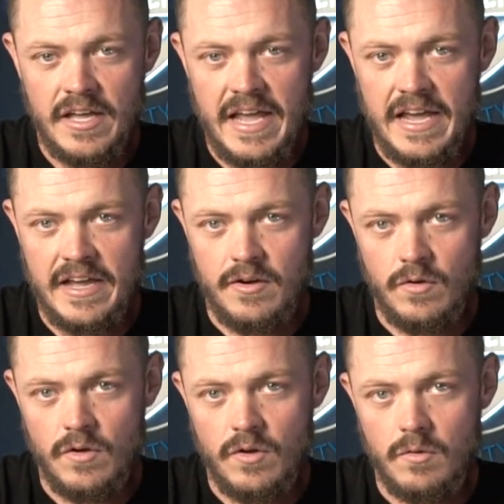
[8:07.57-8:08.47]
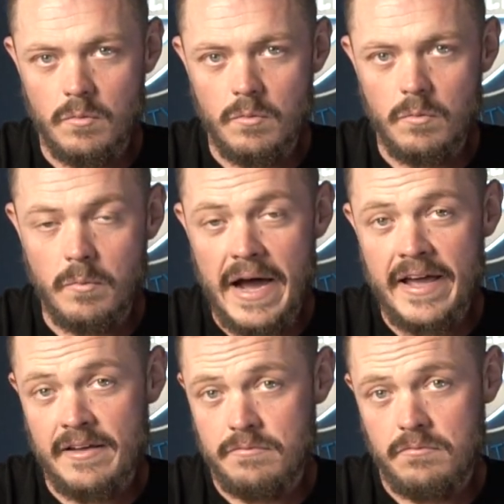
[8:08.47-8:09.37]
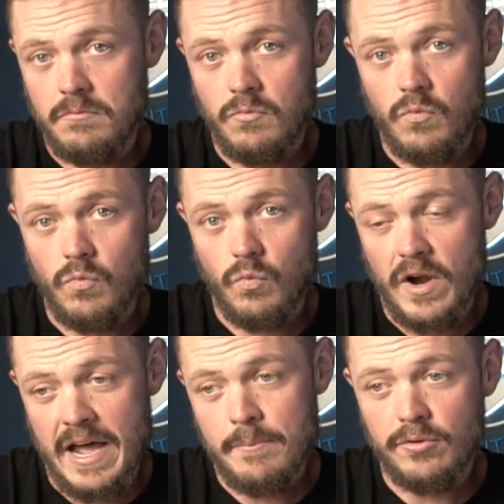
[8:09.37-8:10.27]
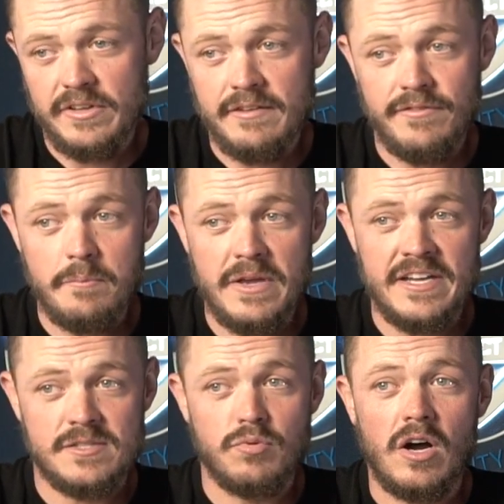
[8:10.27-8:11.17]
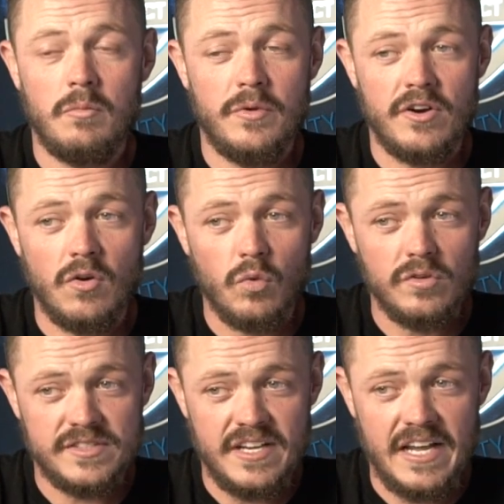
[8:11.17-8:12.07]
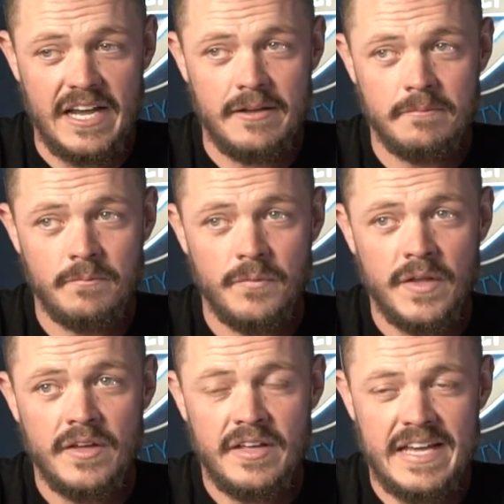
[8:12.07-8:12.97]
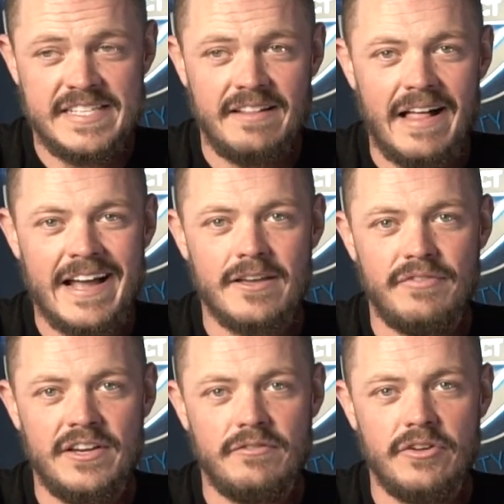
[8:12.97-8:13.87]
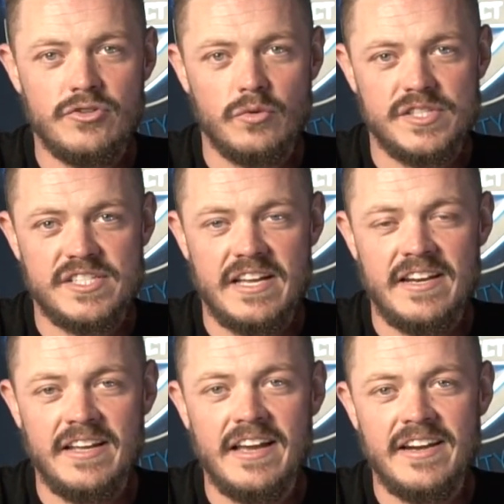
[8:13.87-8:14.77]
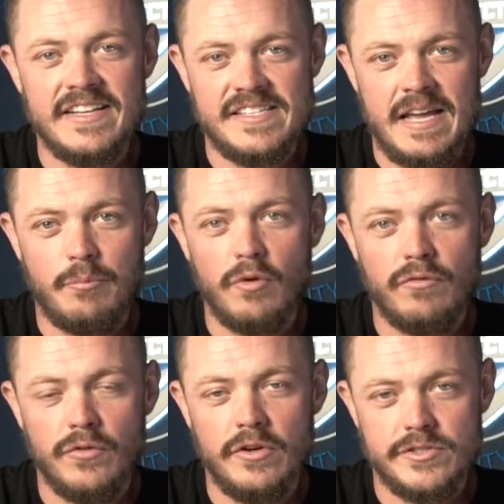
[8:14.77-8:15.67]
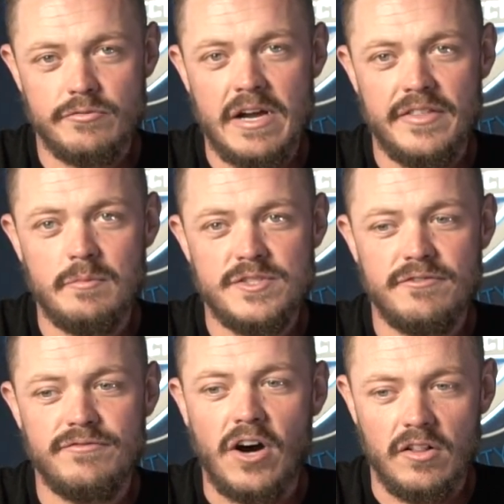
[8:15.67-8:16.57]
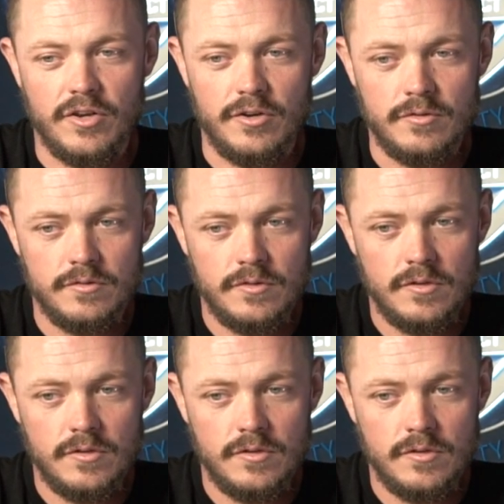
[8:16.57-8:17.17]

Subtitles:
And what I believe the biggest problem in our world today is a lack of individuals setting an example for those around them to follow.